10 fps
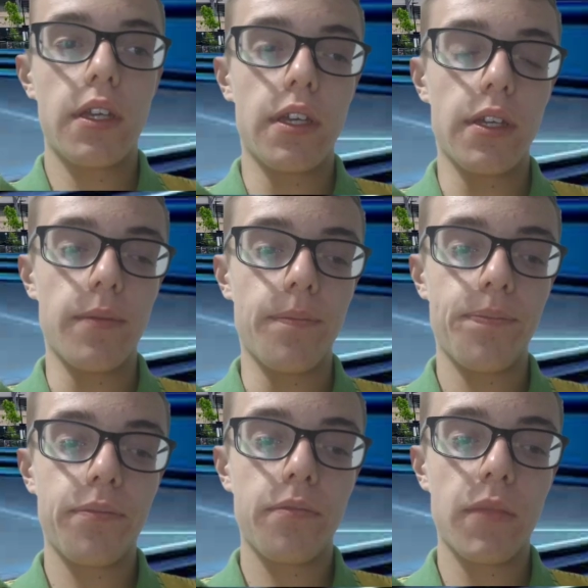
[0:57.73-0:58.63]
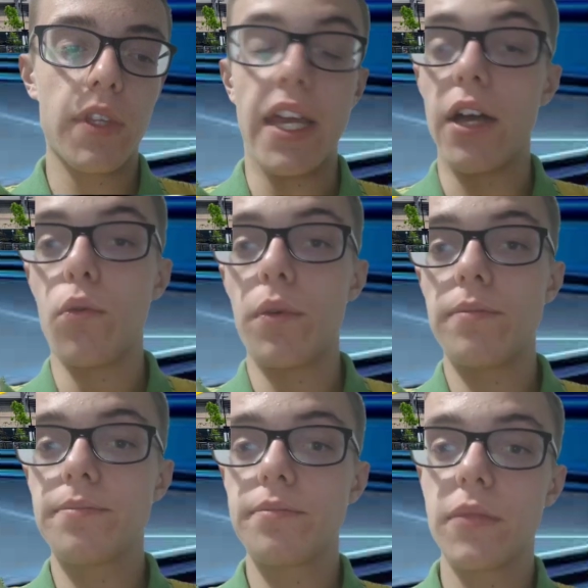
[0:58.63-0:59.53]
Um, now,
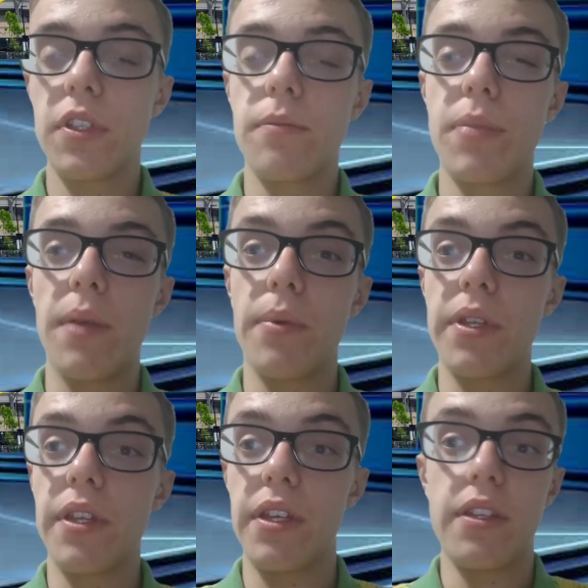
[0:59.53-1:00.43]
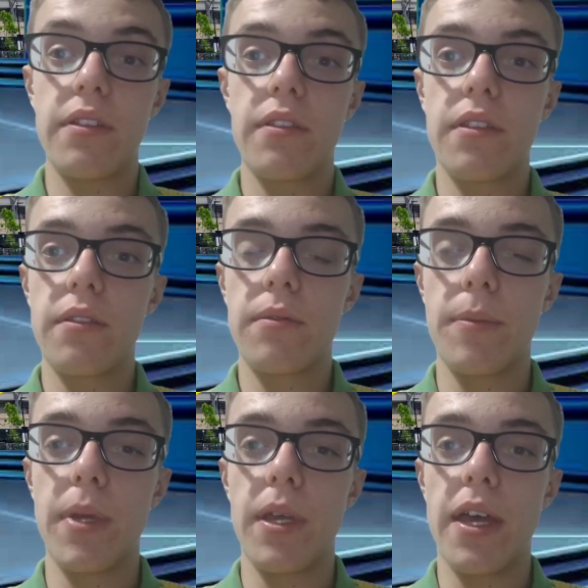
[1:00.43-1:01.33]
people the
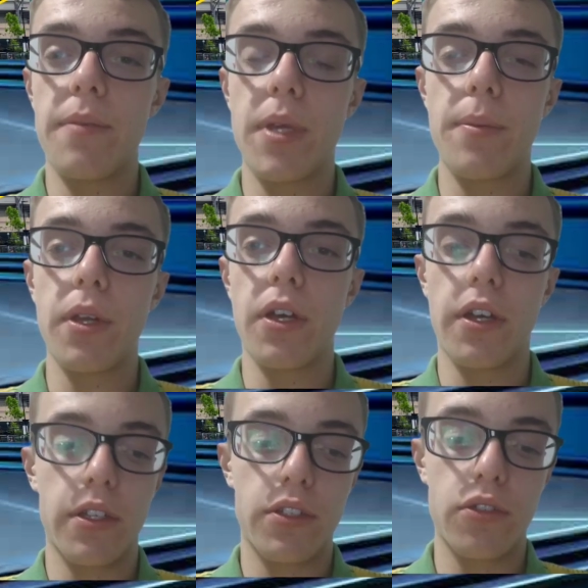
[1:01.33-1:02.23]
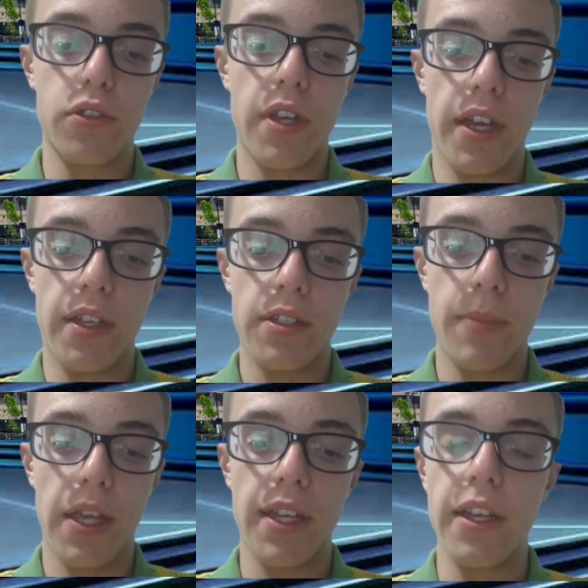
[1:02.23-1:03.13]
yeah people are uh,
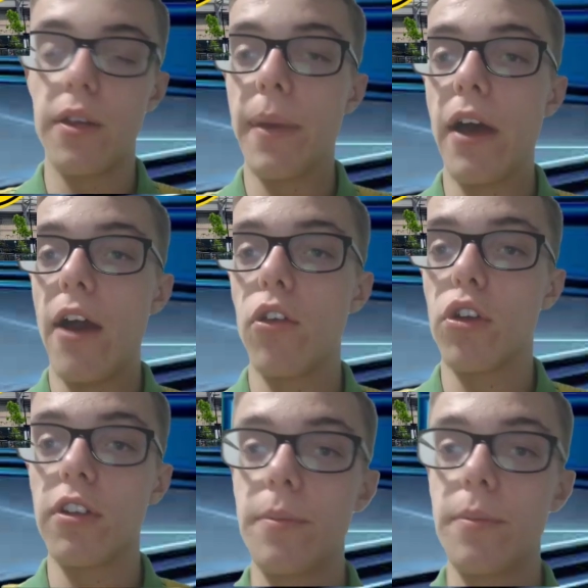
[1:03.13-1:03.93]
speculating about how long